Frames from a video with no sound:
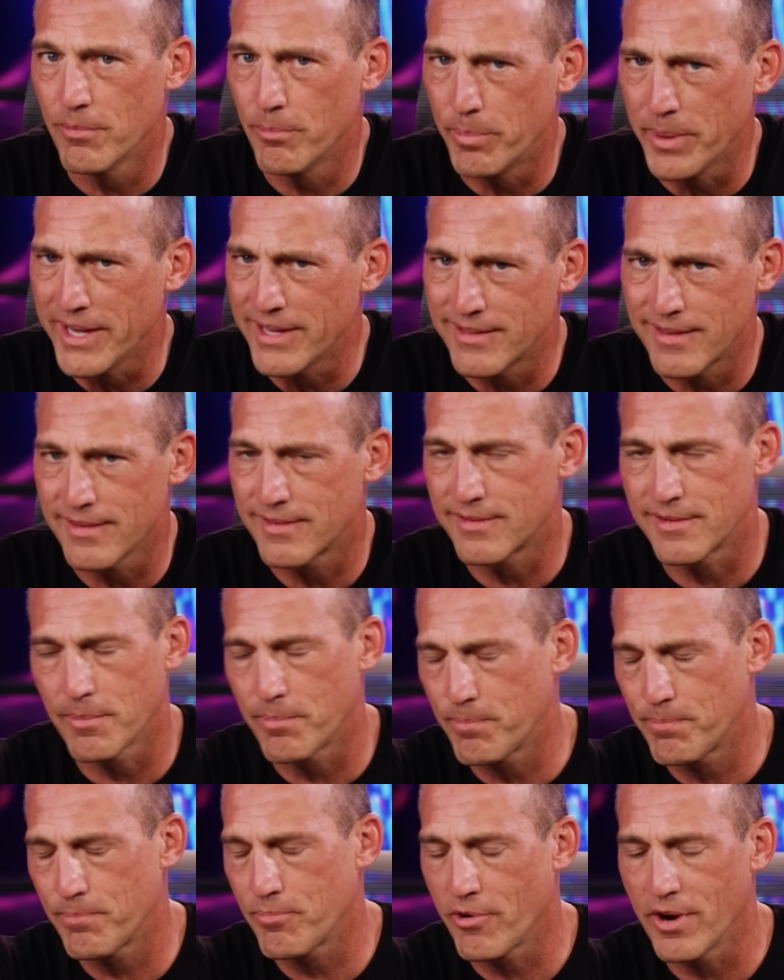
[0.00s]
beat this
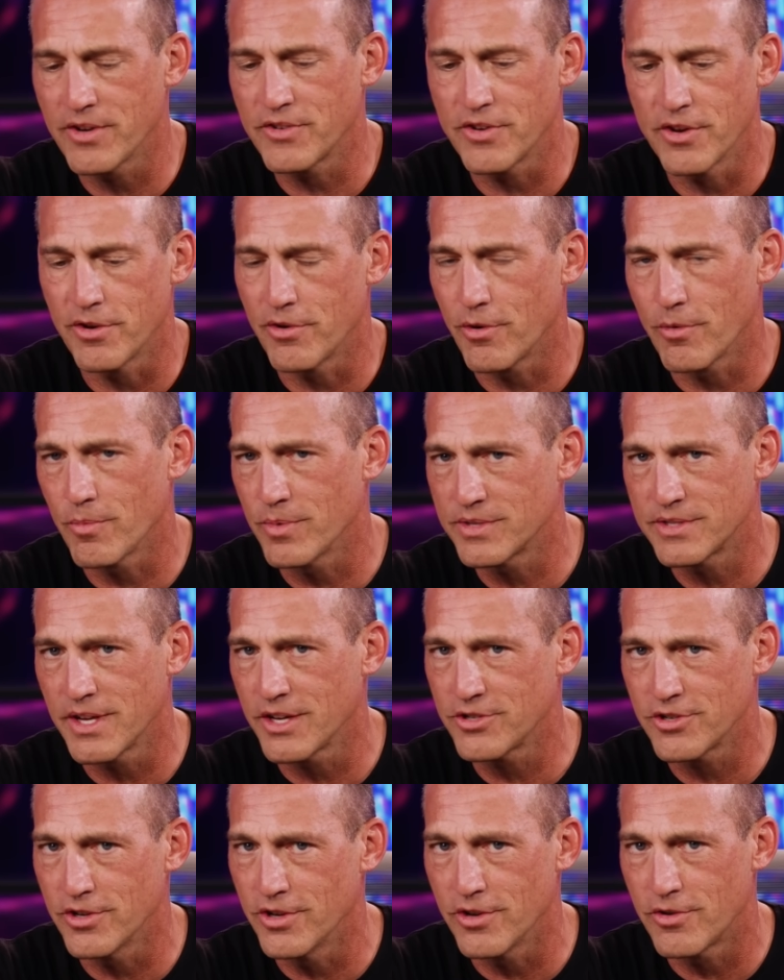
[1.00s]
depression or
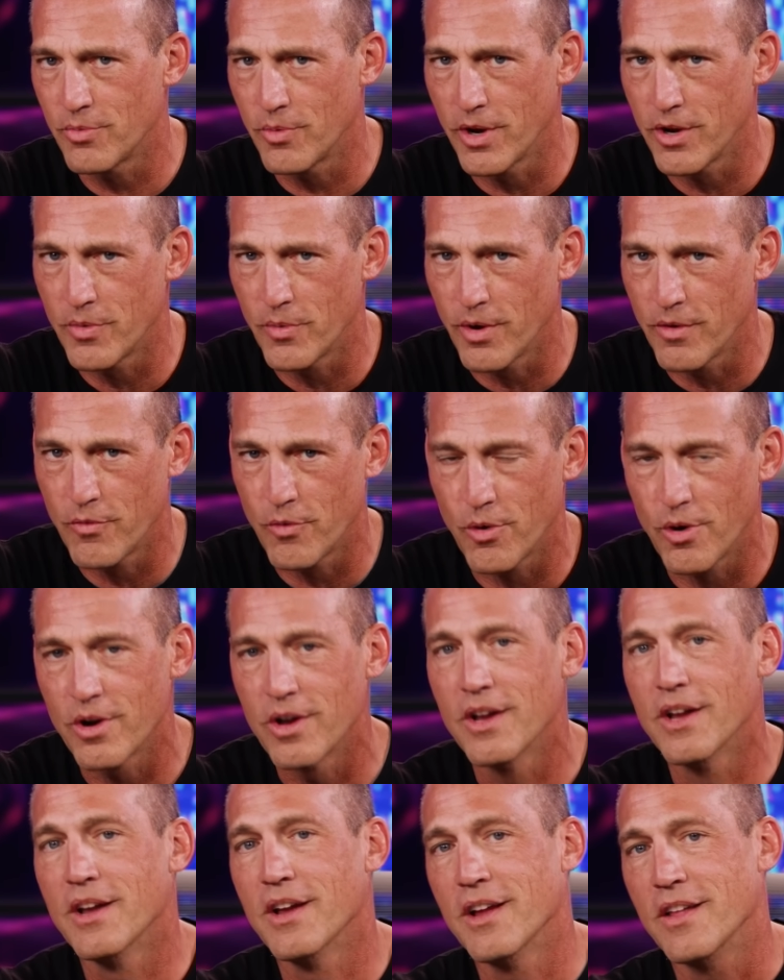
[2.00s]
recession in twenty twenty-four,
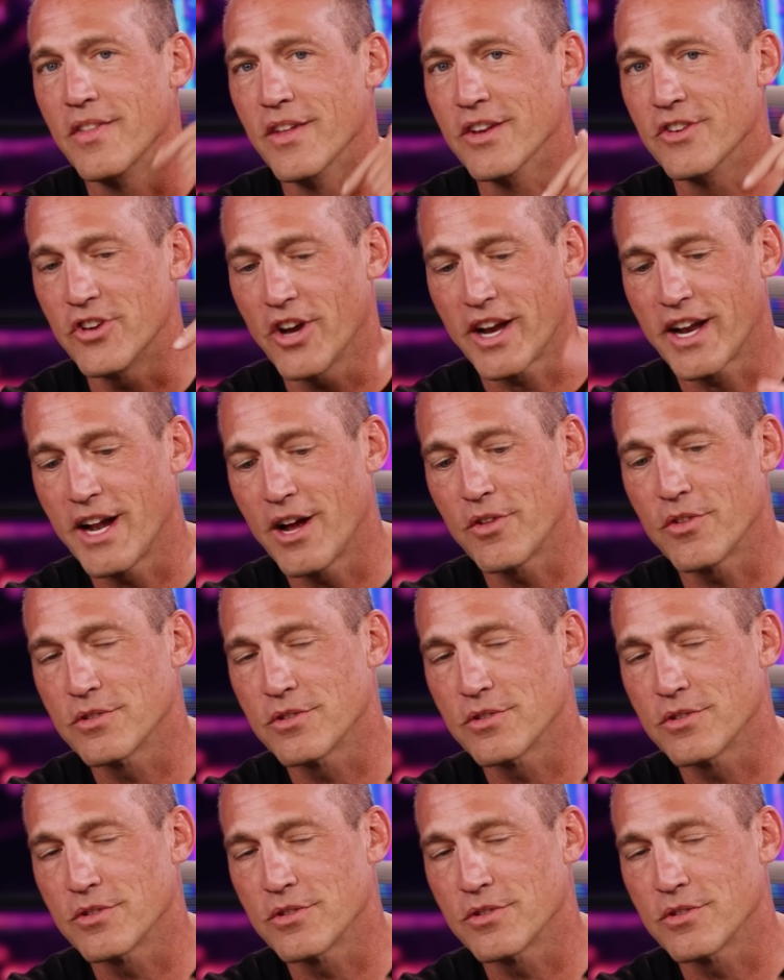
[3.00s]
then check it out.